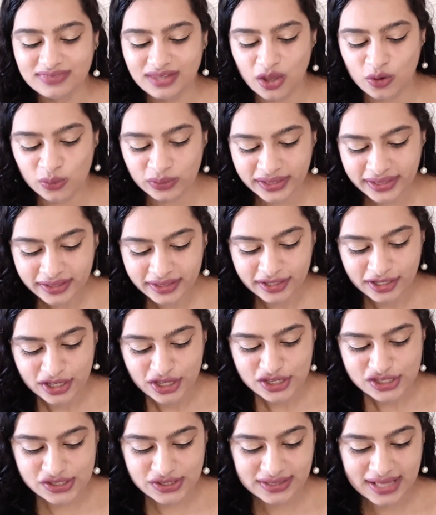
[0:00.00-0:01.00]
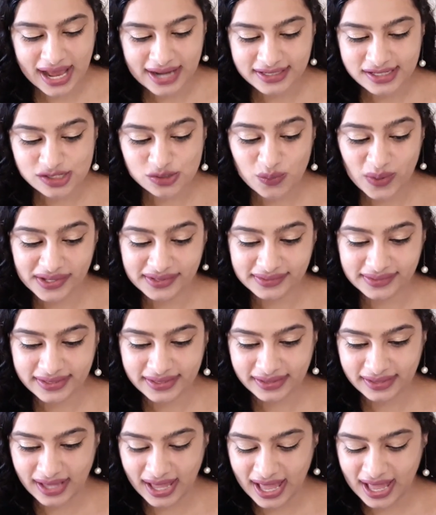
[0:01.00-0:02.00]
Okay, so that is one
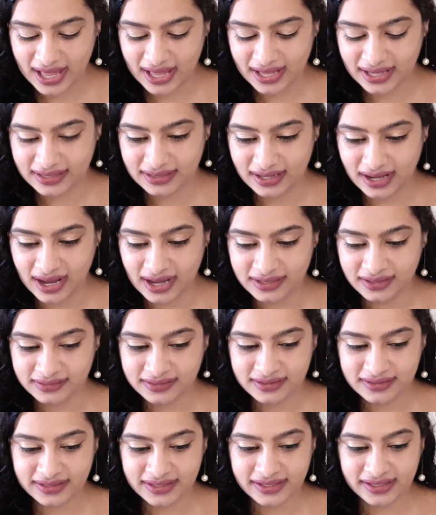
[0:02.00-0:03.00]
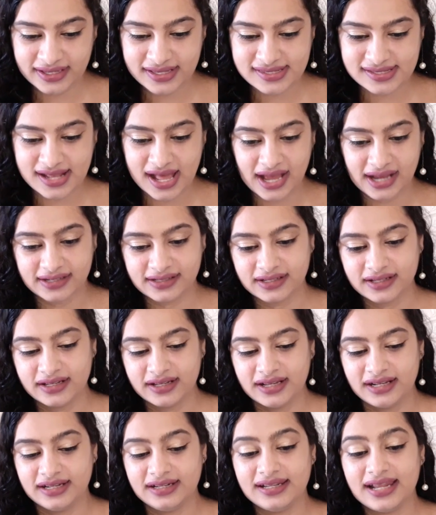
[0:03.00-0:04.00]
thing. And another thing is that
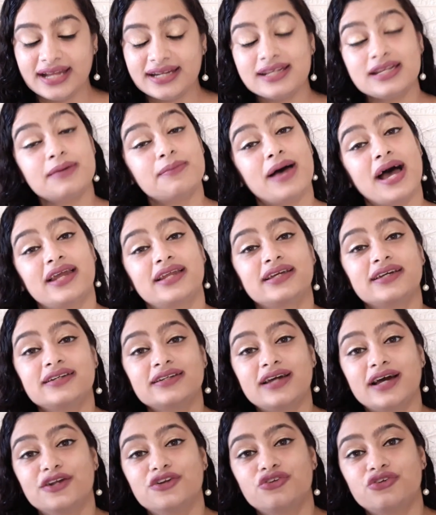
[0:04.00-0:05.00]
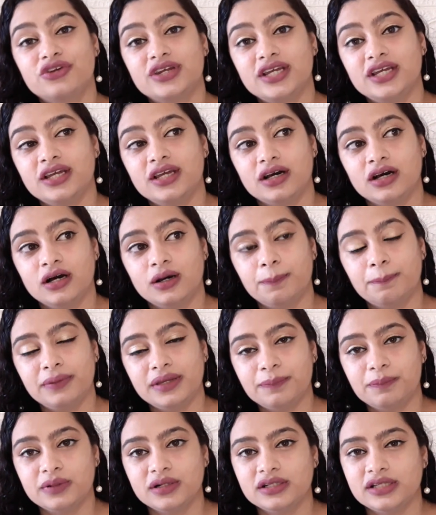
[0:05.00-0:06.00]
Latin American country
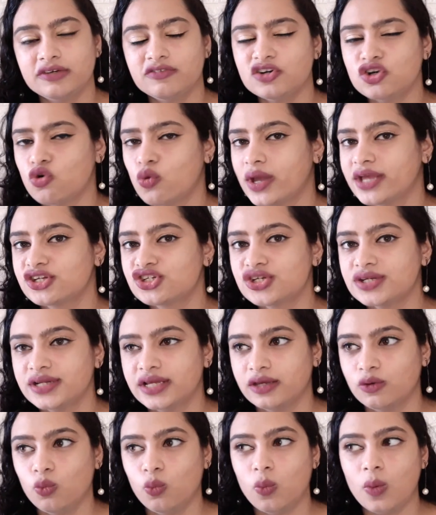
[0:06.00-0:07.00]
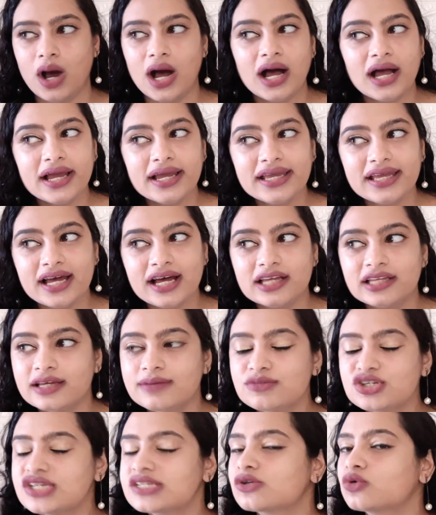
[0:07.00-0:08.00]
people, they were questioning why
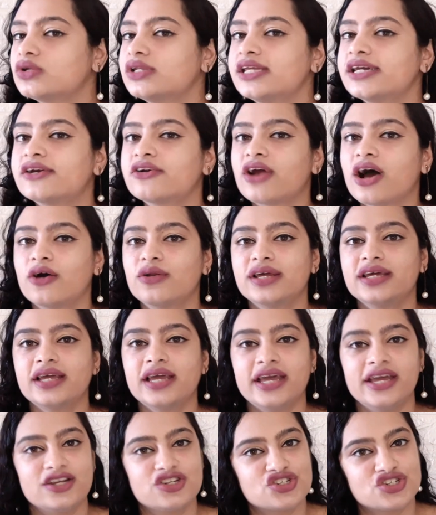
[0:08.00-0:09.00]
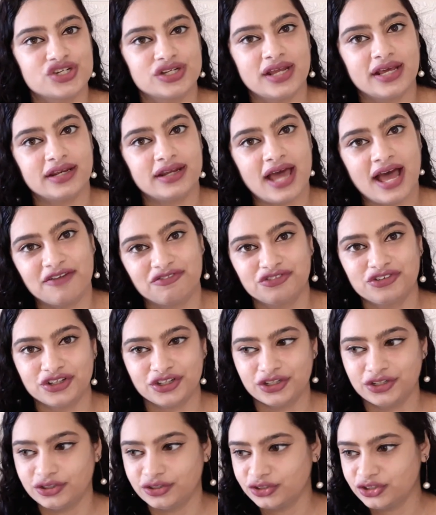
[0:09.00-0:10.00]
IMG is only crowning Asian and
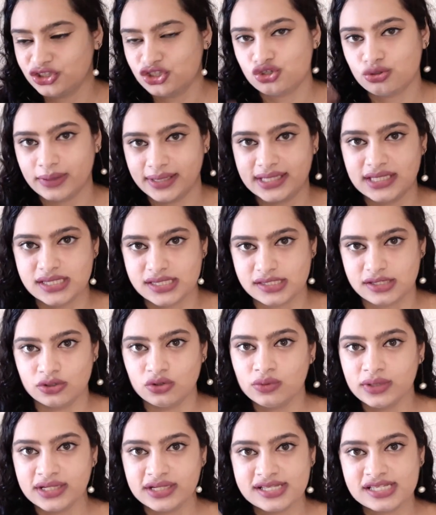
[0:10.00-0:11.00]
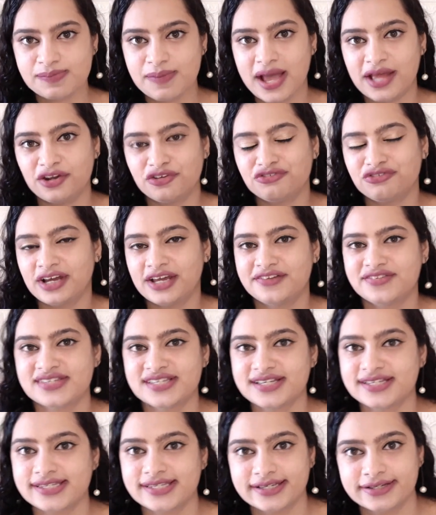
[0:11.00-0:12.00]
African twice, in the span of
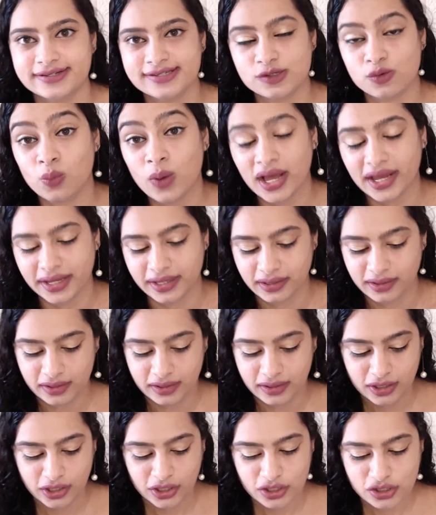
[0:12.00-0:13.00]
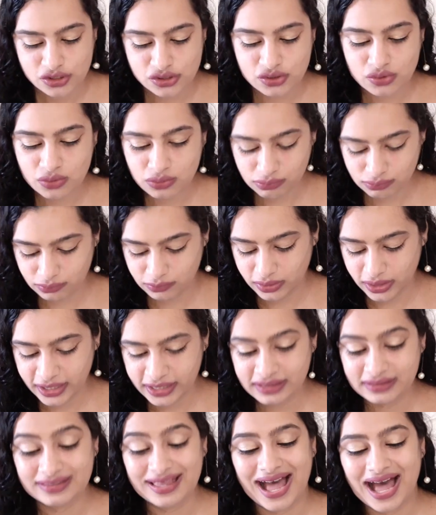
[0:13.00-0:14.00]
5-6 years. Why? So
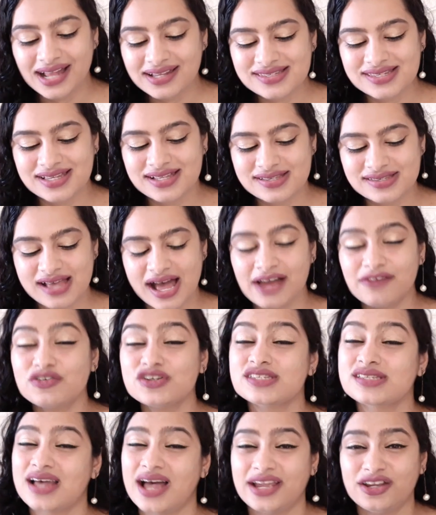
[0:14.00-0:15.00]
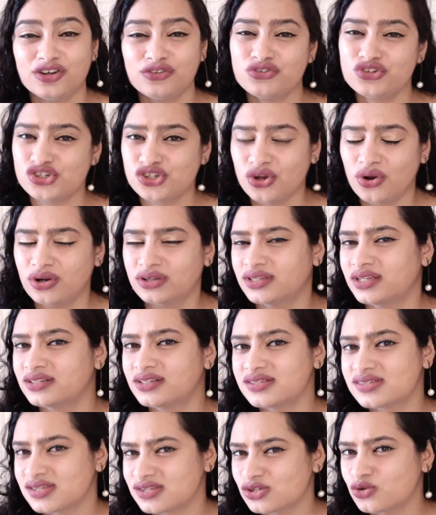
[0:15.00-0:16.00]
in that sense, I was kind of sure that
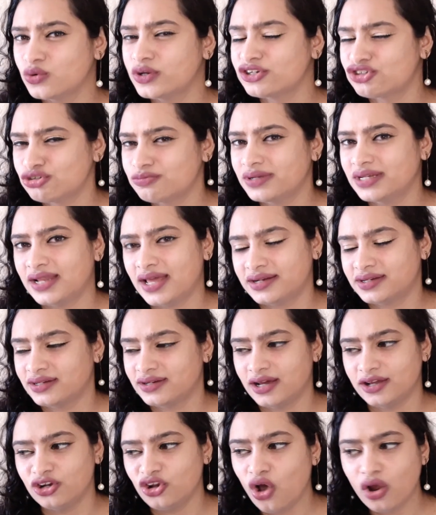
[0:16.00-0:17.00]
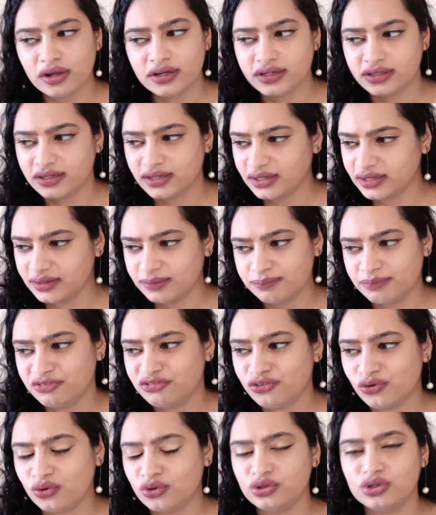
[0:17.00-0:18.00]
this is going to be Latina, not
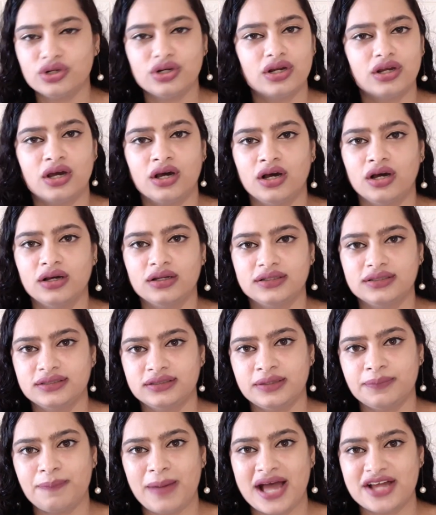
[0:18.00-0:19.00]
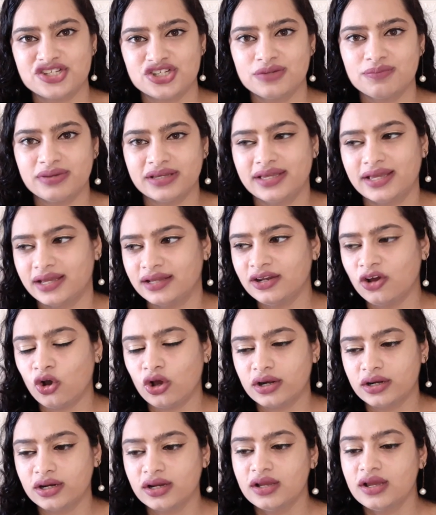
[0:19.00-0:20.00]
before the pageant began
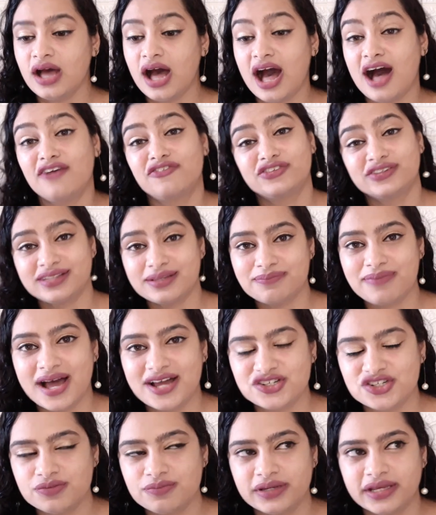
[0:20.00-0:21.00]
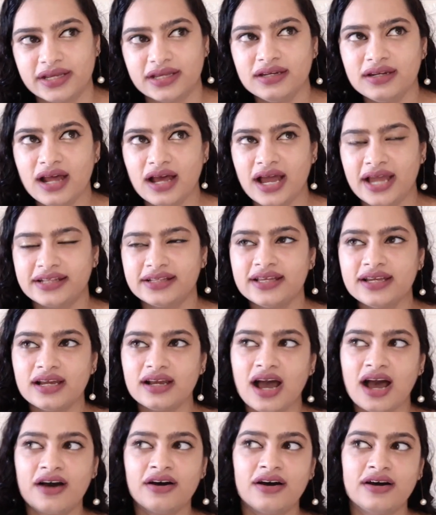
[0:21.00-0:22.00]
or after the pageant began. I think
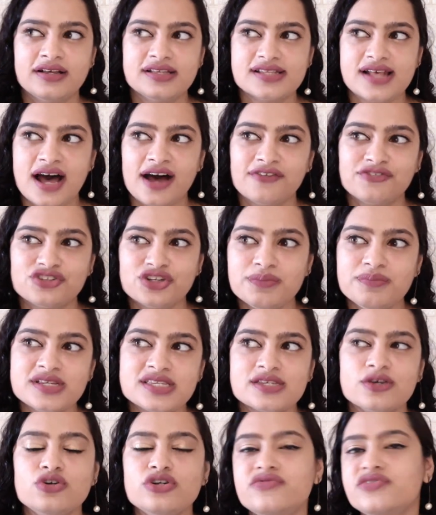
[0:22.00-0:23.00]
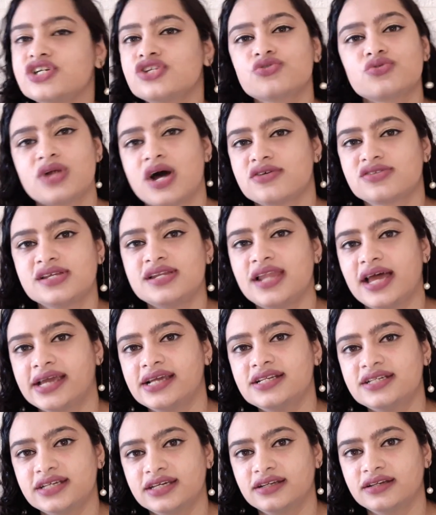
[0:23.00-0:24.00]
after Miss Universe
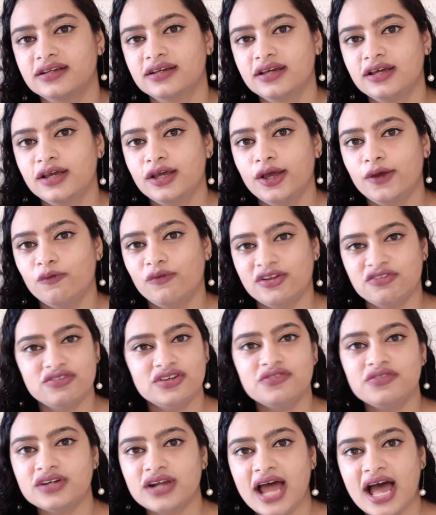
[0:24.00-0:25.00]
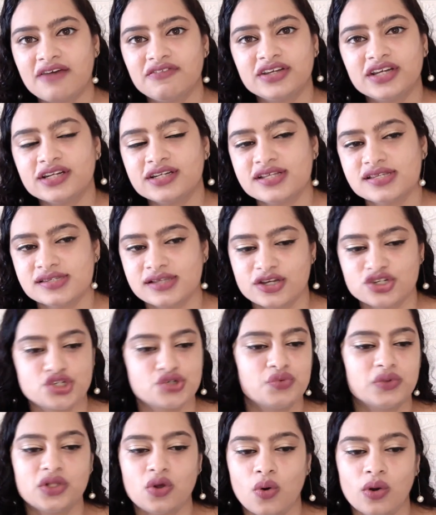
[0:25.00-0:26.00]
2019, when we were having a
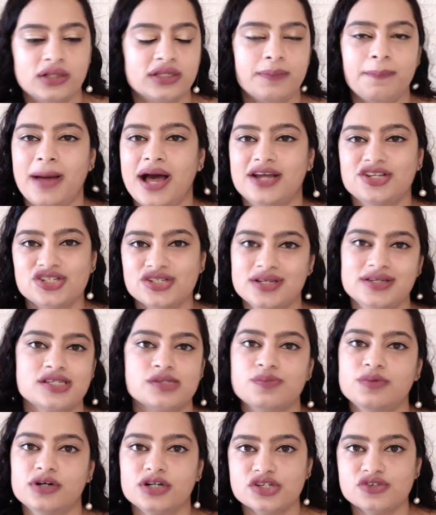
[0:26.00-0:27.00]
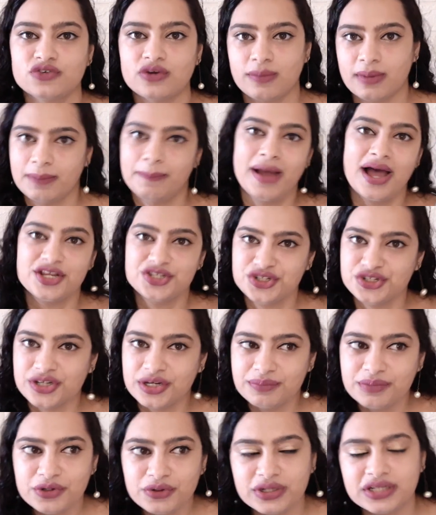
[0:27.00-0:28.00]
discussion with all the pageant experts from our pageant
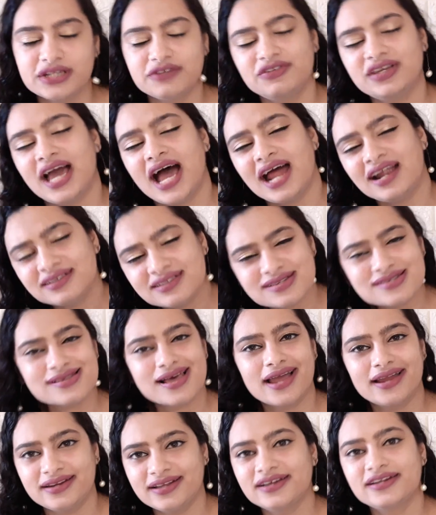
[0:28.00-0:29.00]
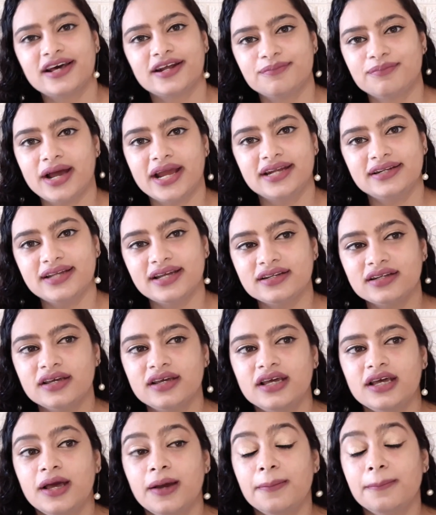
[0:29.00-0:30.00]
community, we had this idea in our mind that
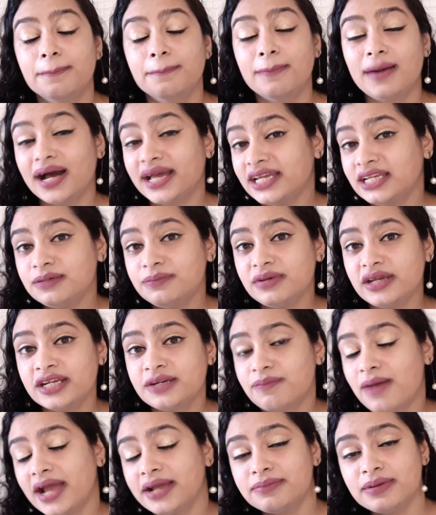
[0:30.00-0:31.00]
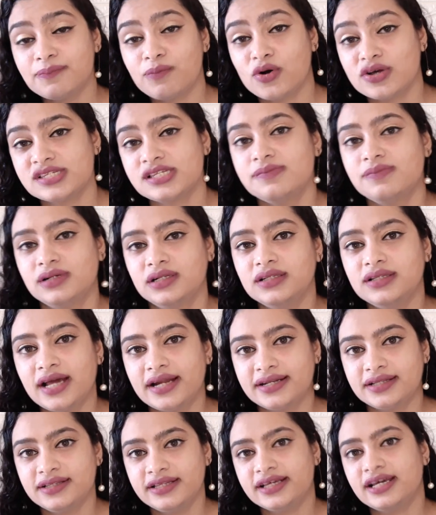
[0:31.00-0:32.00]
it might be possible
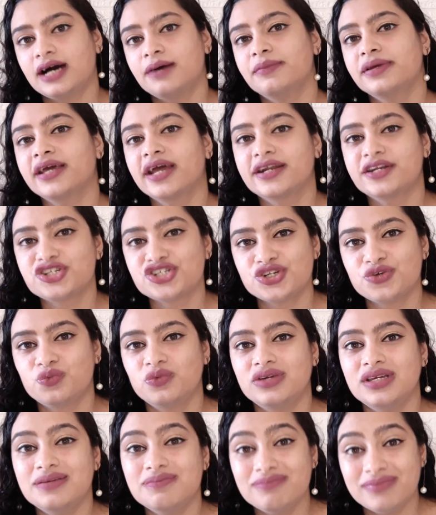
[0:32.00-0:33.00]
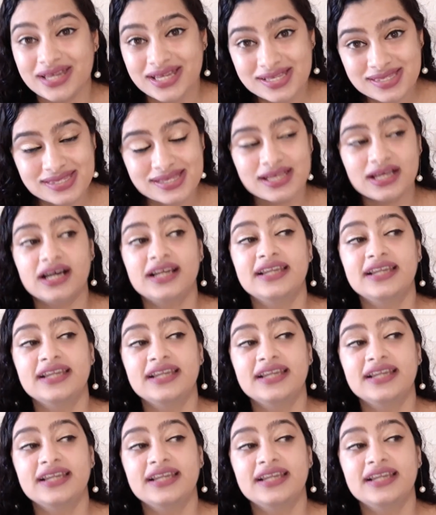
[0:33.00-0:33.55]
that in the coming edition we may see a